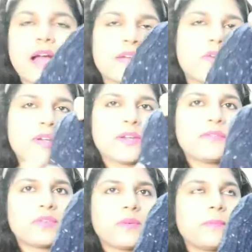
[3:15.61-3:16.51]
I got it
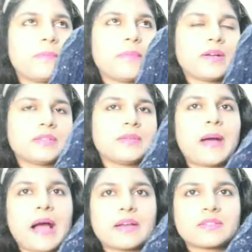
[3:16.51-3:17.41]
from uh, the
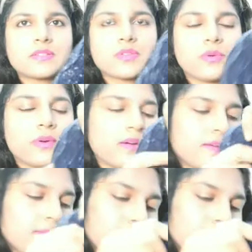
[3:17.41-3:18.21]
MAC store